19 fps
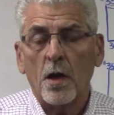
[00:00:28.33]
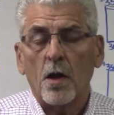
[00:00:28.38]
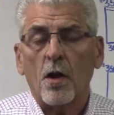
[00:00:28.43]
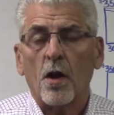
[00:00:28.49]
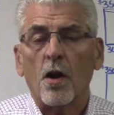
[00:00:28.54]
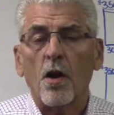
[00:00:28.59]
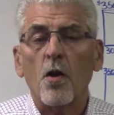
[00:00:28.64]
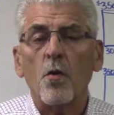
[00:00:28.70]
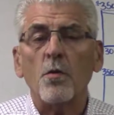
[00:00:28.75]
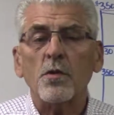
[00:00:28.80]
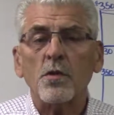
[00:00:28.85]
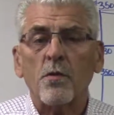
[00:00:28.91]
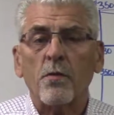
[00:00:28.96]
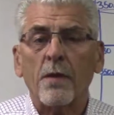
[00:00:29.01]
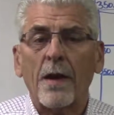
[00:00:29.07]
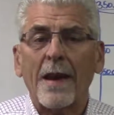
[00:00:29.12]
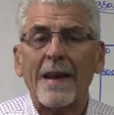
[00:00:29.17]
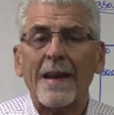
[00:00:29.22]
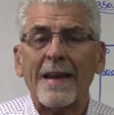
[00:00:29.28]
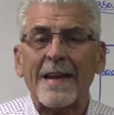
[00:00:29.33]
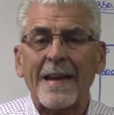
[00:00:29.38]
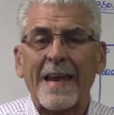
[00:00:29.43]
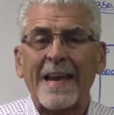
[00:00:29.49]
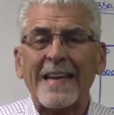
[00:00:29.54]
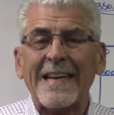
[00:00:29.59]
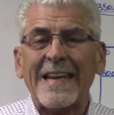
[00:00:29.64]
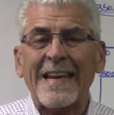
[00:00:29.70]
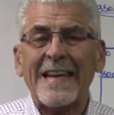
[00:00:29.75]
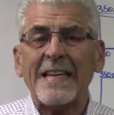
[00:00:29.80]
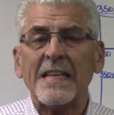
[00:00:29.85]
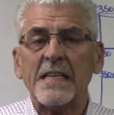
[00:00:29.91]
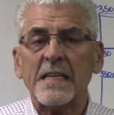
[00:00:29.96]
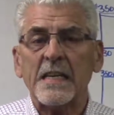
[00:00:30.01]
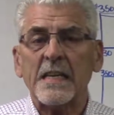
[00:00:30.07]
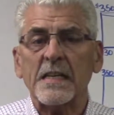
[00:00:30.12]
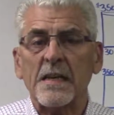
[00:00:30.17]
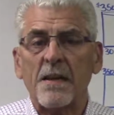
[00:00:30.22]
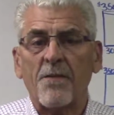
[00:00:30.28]
The loan was created in
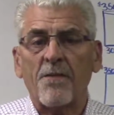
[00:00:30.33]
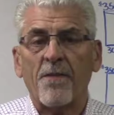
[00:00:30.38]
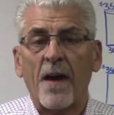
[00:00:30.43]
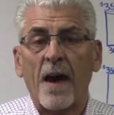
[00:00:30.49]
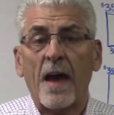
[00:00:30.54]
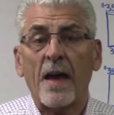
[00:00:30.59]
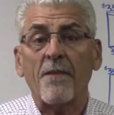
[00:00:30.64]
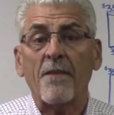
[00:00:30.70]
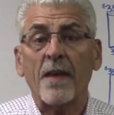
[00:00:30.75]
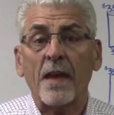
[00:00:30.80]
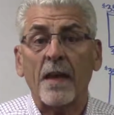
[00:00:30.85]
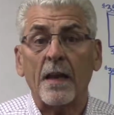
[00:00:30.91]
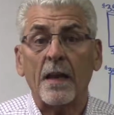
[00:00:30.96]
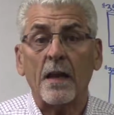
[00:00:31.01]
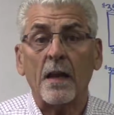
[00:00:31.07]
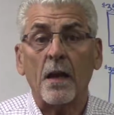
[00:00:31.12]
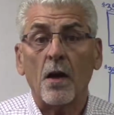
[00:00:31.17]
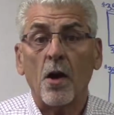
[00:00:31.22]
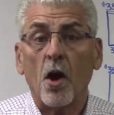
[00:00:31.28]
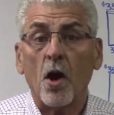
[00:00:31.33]
1965 in